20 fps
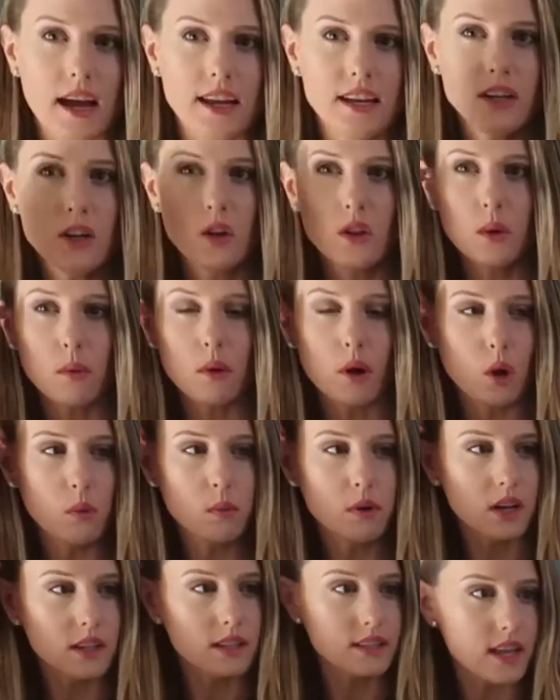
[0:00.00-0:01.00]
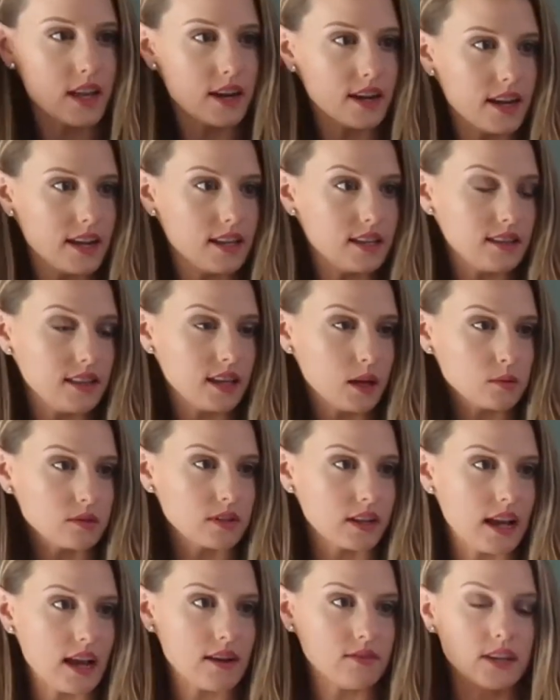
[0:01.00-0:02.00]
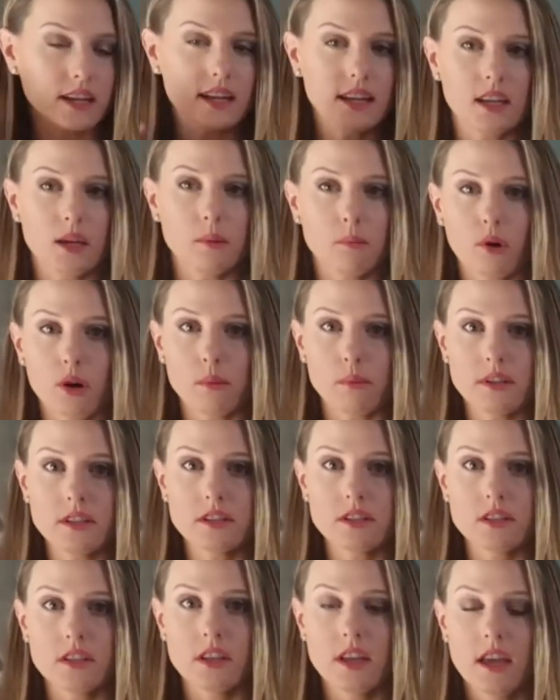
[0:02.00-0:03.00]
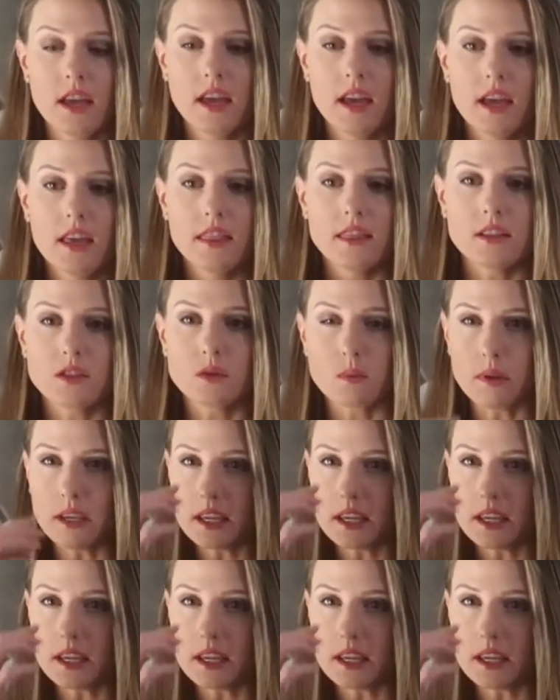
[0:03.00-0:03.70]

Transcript: I didn't know they were open on Saturday. I didn't think I was going to have like any appointments this